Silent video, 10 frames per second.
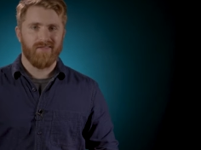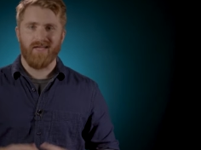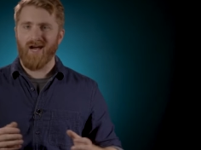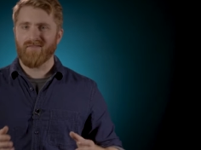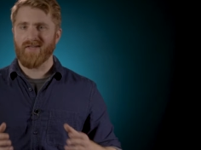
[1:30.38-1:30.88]
The
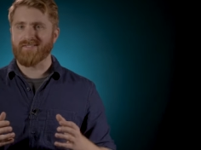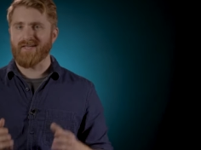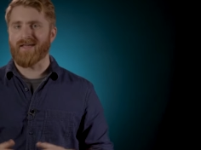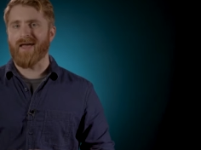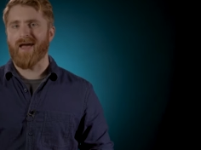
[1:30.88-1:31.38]
Hive
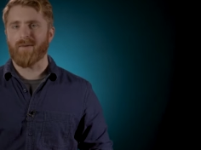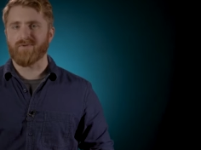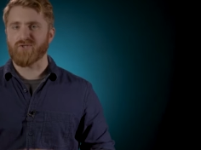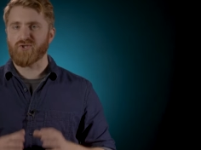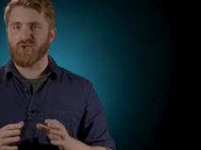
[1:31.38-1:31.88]
Antenna app
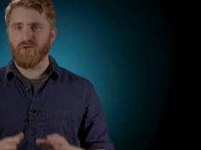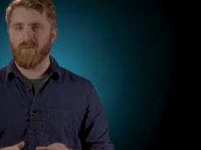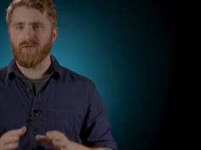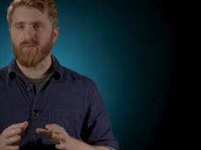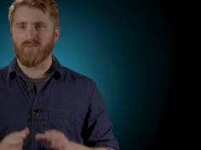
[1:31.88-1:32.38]
is extremely